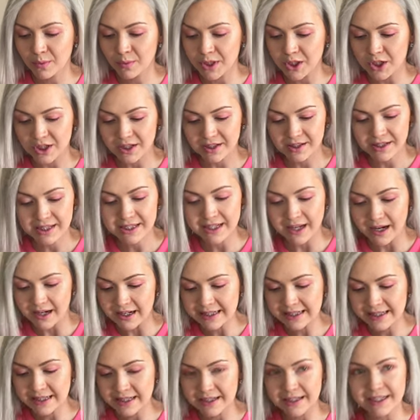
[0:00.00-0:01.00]
just
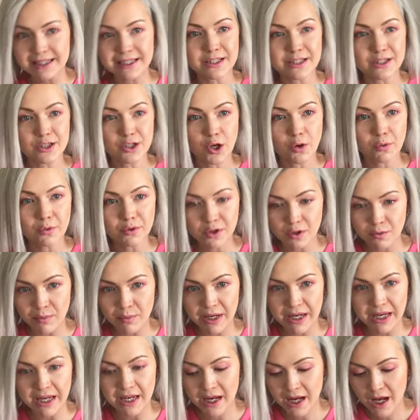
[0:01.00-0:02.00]
discussed, this is going to
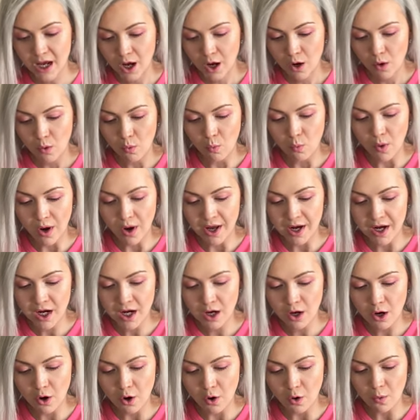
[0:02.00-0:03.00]
be
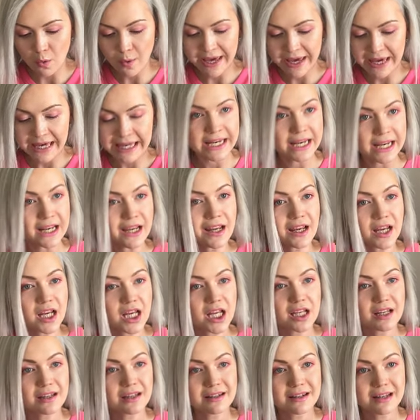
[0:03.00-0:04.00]
1080
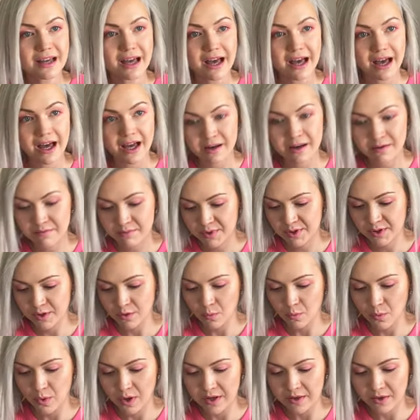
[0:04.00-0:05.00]
times
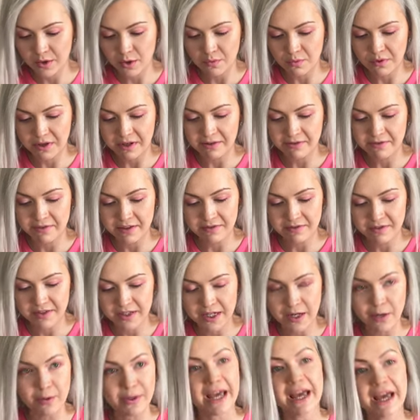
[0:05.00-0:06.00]
1350,
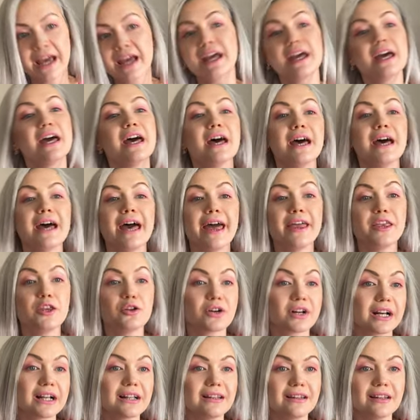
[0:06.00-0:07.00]
okay? And you're
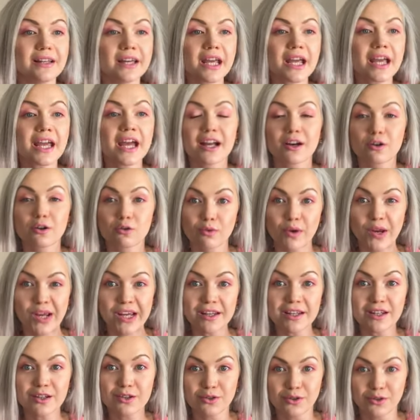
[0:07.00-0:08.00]
gonna click
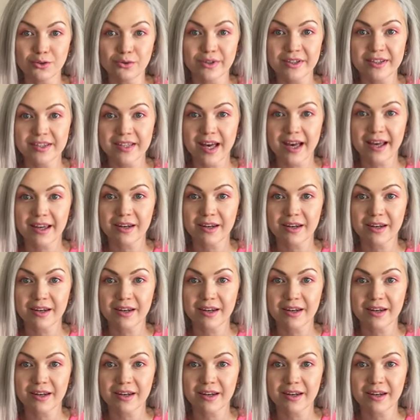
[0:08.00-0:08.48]
create new design,